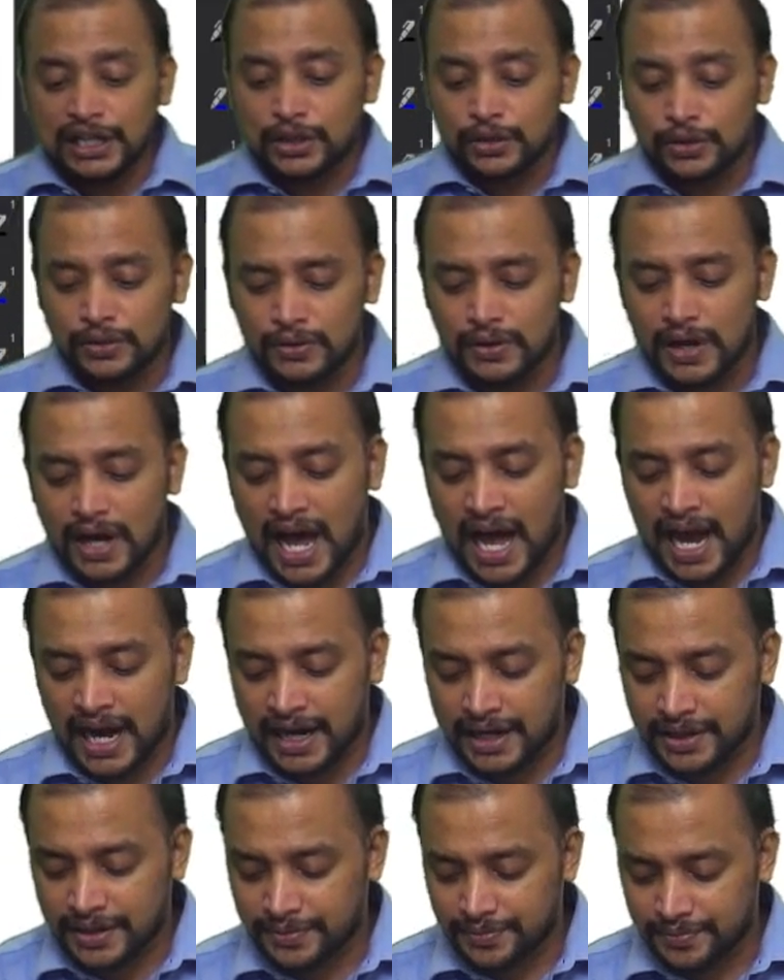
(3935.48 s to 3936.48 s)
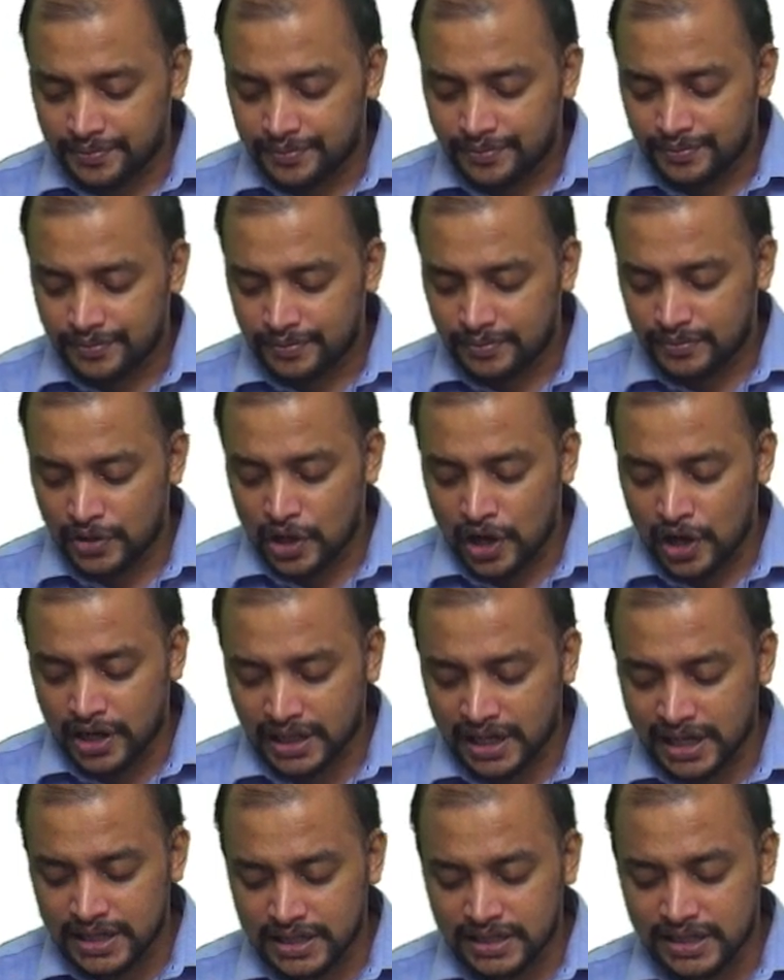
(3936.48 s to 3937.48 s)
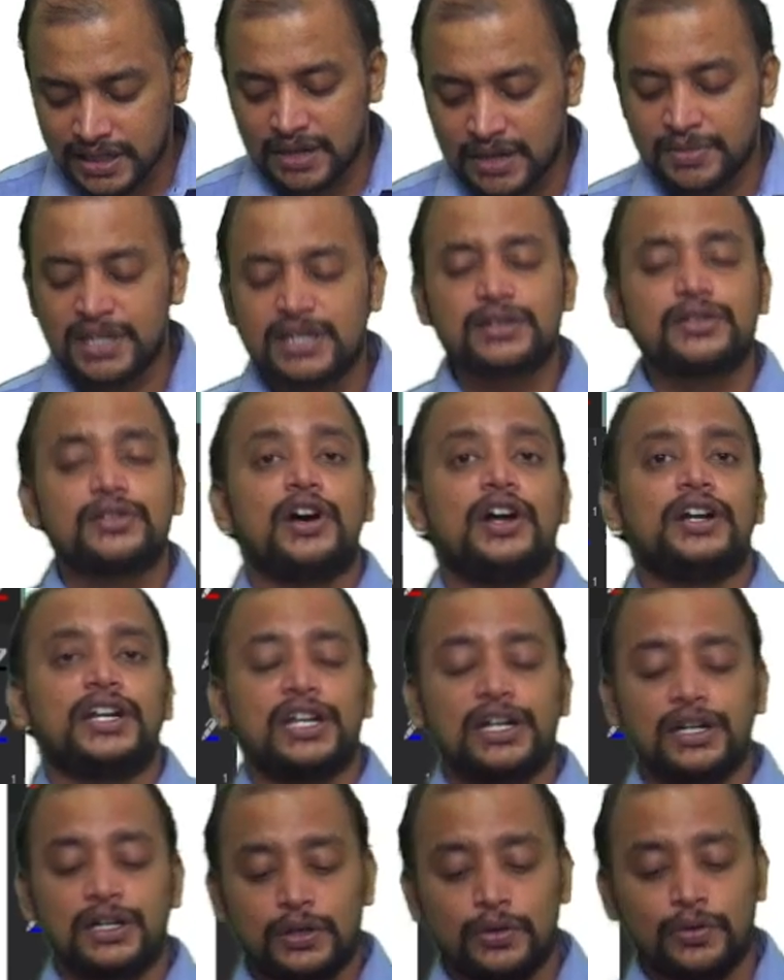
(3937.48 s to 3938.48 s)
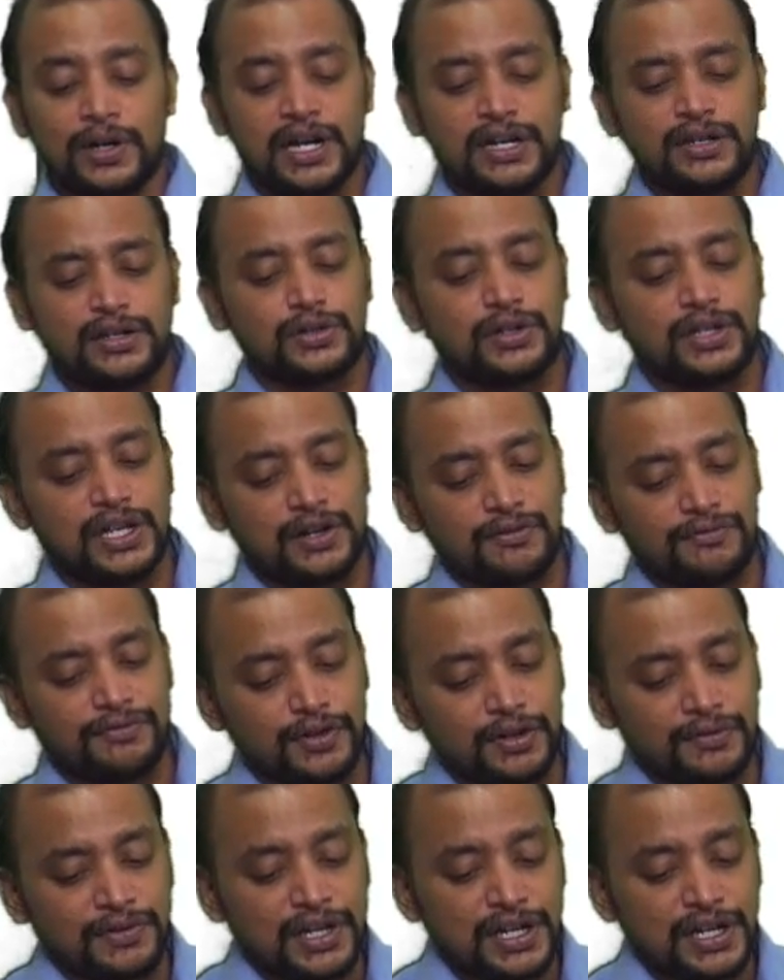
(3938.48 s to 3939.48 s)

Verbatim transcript: to add. Not considered means not included. So therefore we